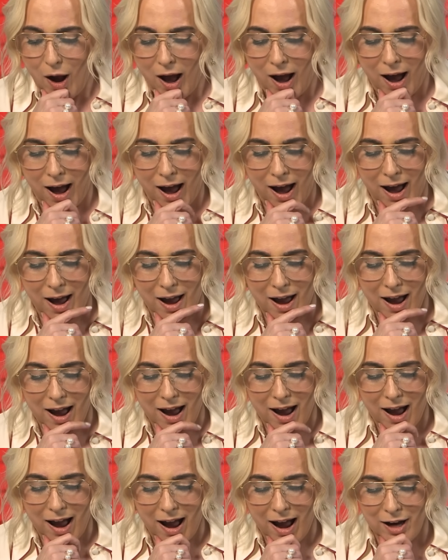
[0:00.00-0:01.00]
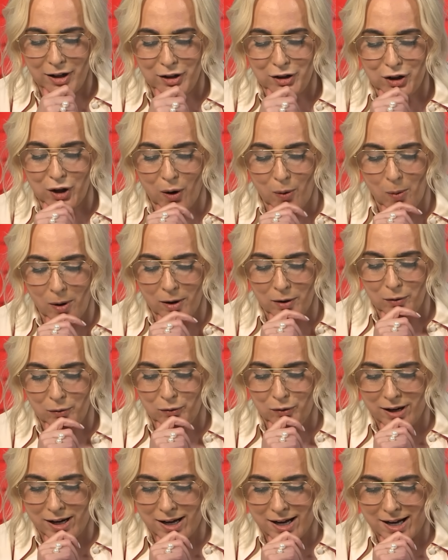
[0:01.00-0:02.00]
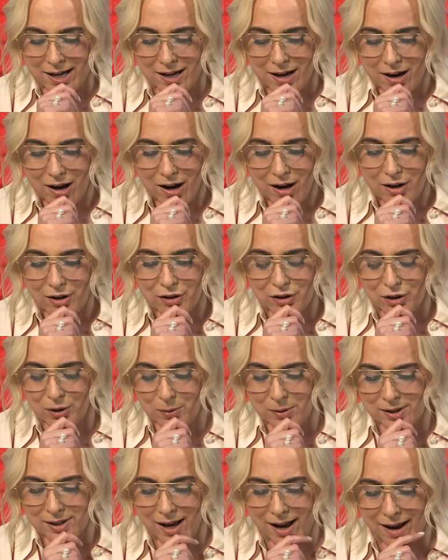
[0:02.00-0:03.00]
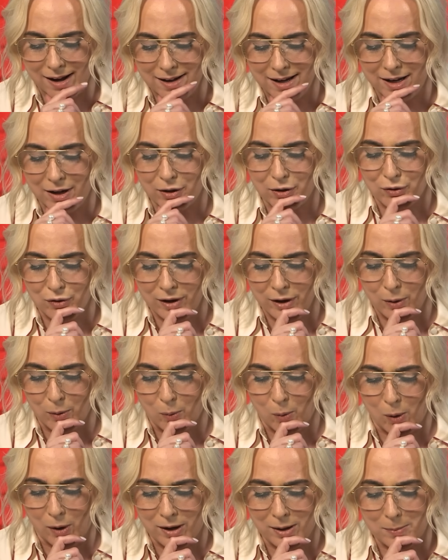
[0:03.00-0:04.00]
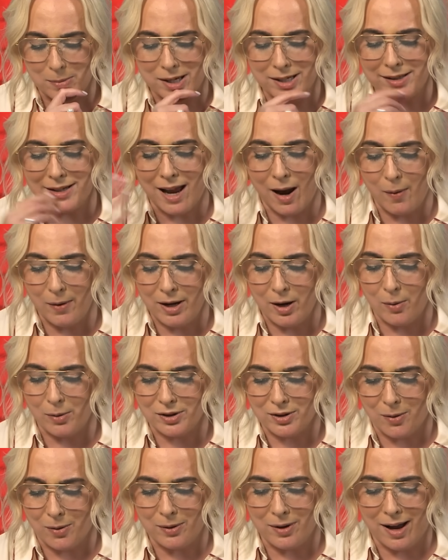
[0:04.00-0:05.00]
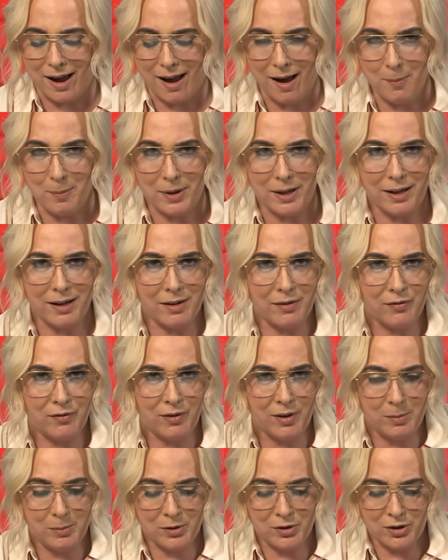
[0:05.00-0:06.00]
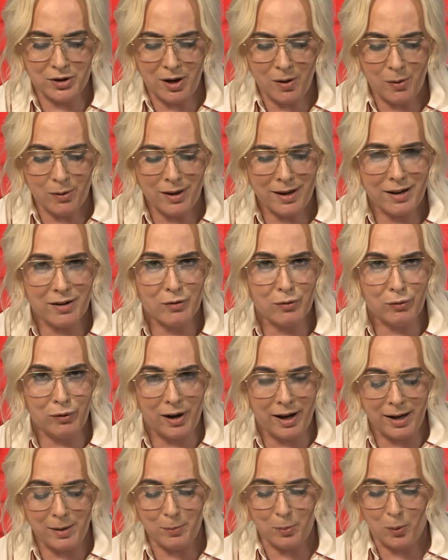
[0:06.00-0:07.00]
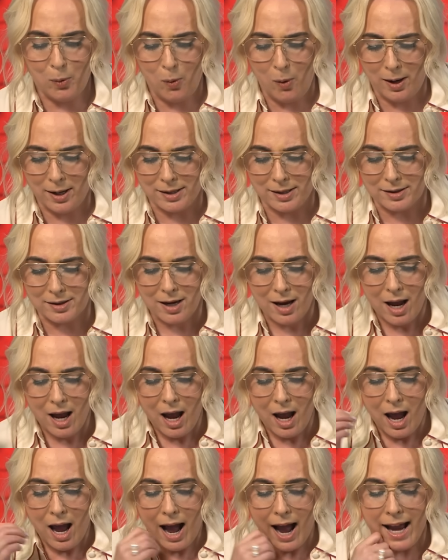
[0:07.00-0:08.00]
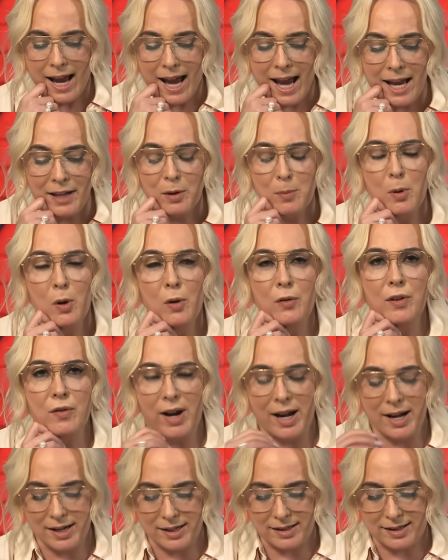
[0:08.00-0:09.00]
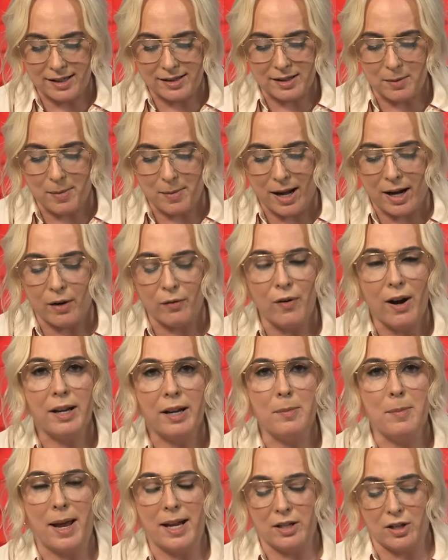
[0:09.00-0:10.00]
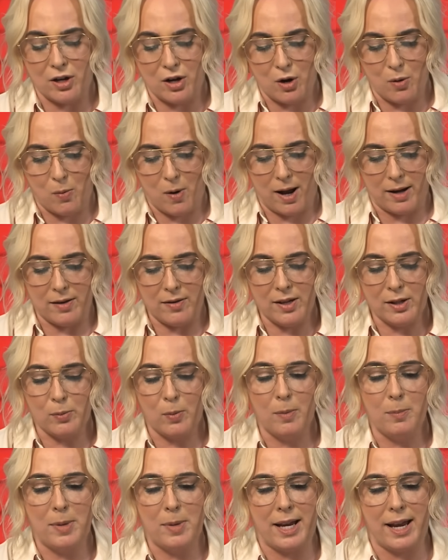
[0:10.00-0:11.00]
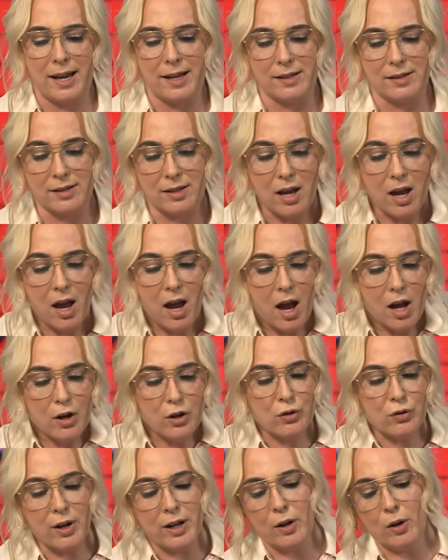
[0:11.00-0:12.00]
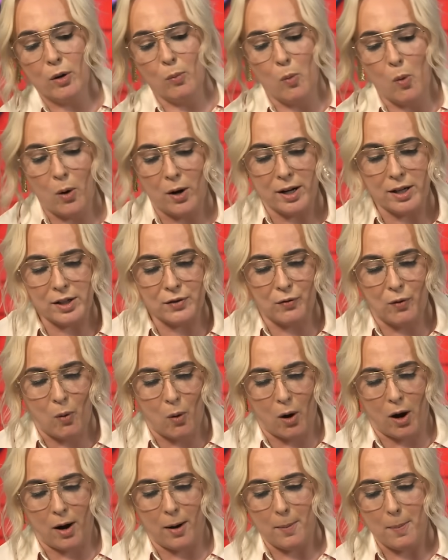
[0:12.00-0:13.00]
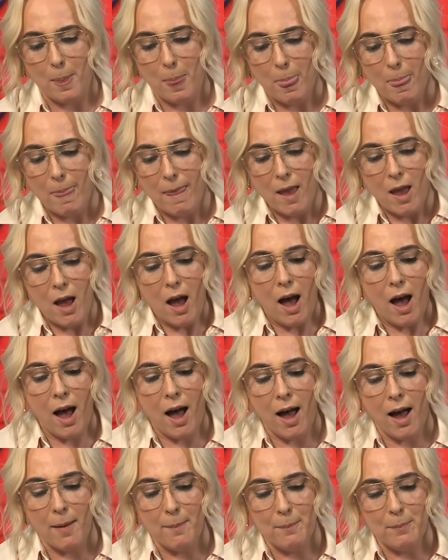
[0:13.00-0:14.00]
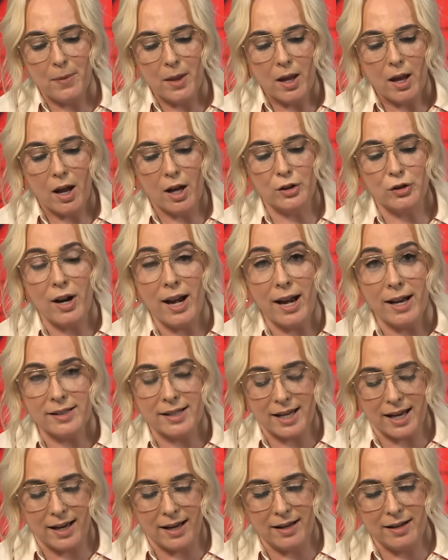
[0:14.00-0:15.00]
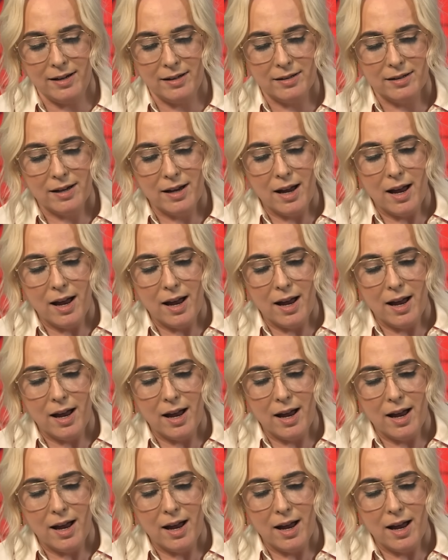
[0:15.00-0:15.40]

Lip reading: I don't want to read suicide in a trigger warning because now I know what's going to happen in a film or show. Like, great point. I hate the movie rating system and I recommend a new one. This one begins, trigger warnings for a trans kid,